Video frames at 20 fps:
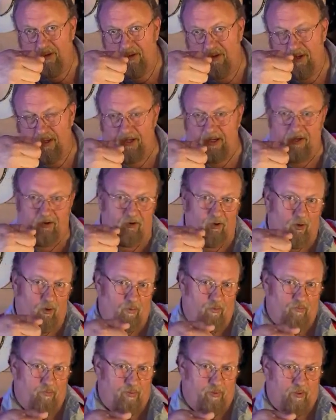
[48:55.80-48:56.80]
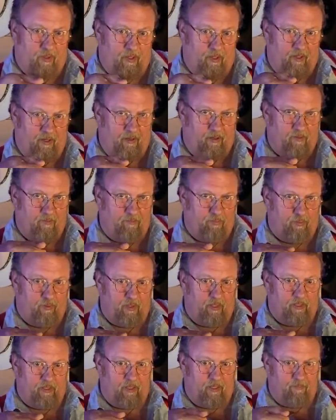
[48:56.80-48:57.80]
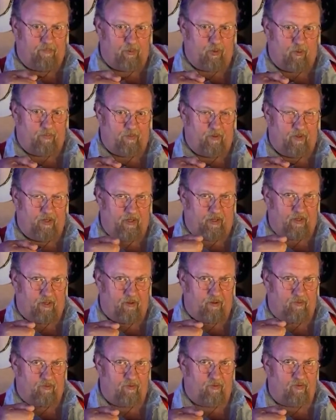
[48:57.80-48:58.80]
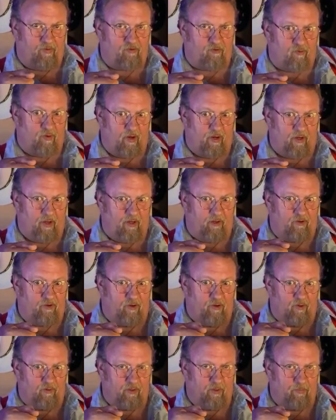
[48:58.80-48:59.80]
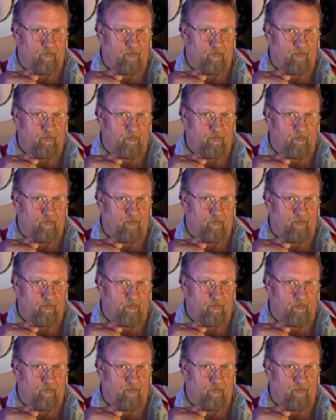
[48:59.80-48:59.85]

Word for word: and I don't play completely perpendicular to the string, I tilt the